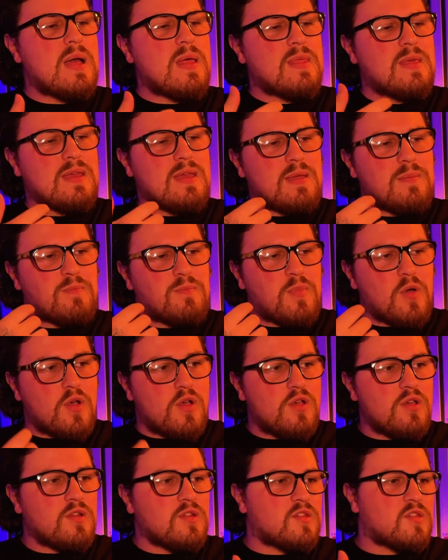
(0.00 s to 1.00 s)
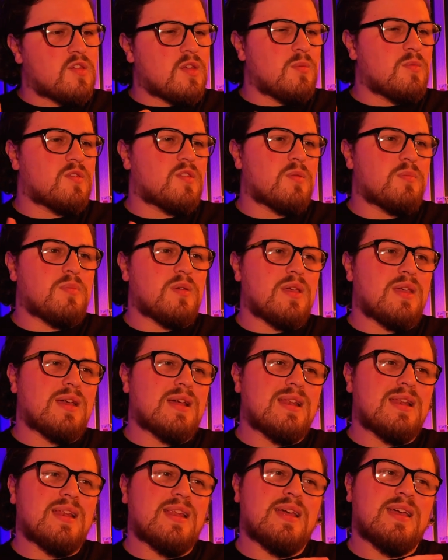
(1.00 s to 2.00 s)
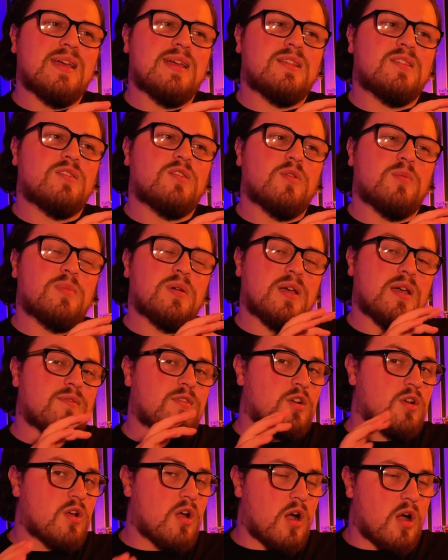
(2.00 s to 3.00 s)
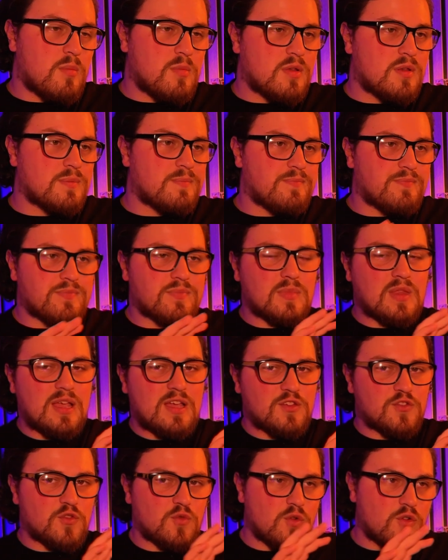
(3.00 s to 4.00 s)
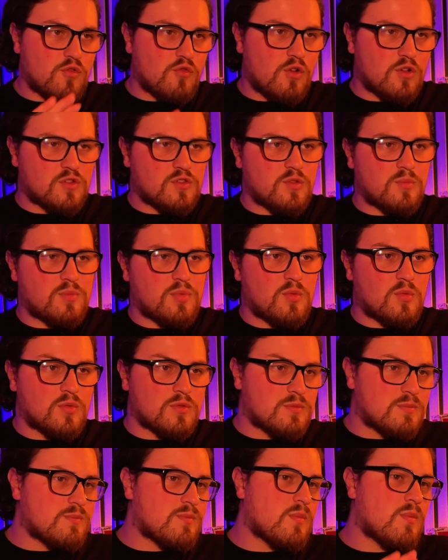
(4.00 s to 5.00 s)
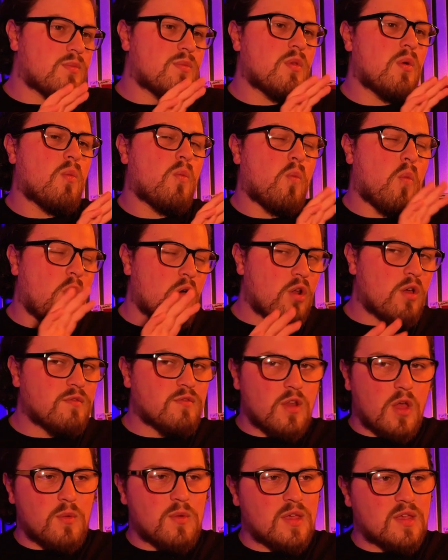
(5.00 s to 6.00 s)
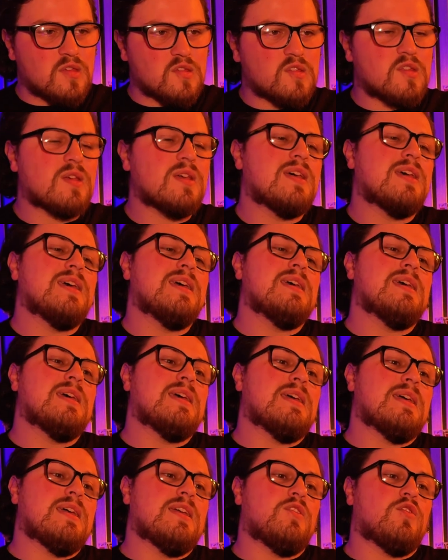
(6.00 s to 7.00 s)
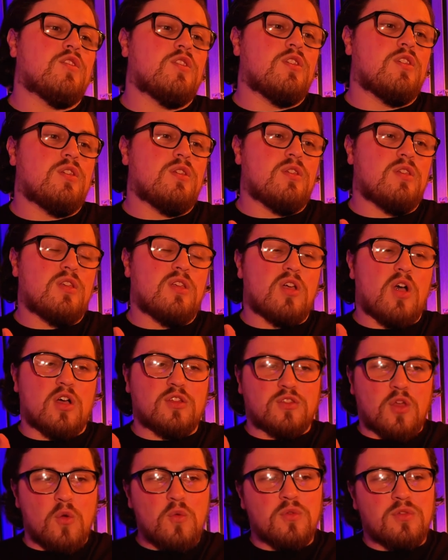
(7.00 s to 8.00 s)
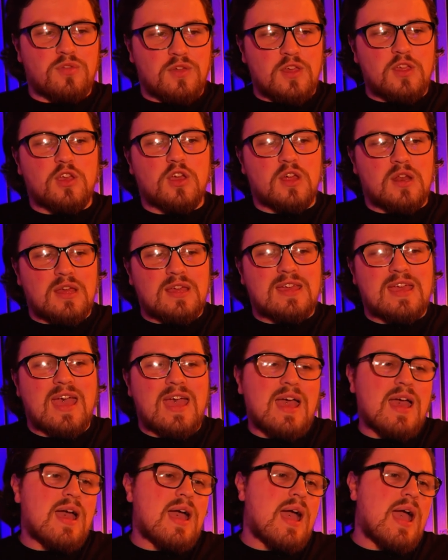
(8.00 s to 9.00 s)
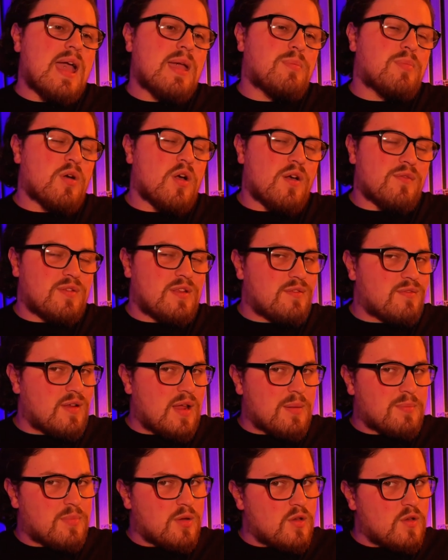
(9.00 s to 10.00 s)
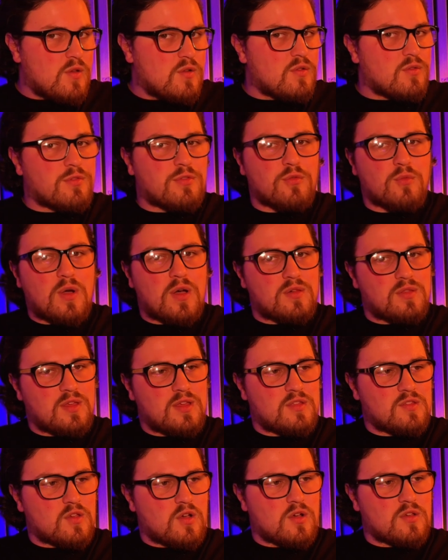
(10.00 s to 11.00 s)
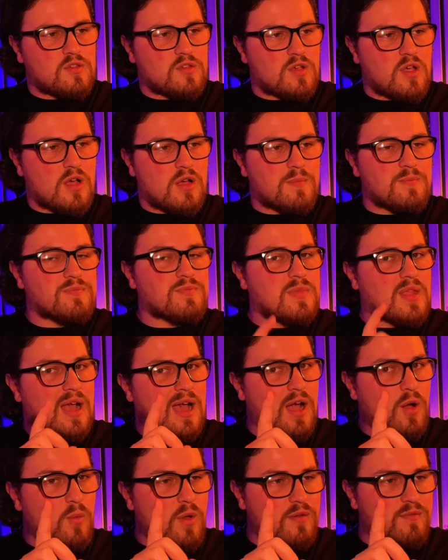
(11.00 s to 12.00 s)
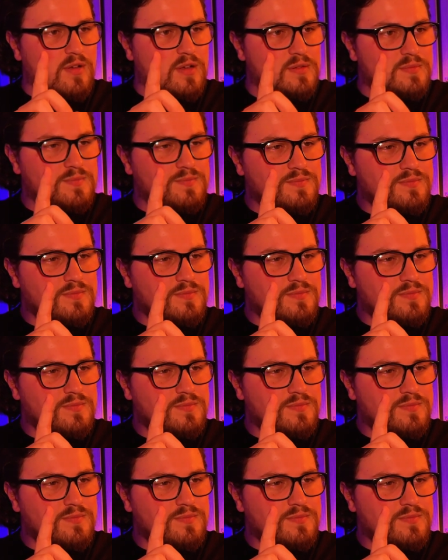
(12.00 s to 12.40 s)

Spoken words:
the burn seems to be a little bit of a common issue across the board. What I've noticed is I don't think you're going to get a perfectly flat burn throughout the entire cigar. However,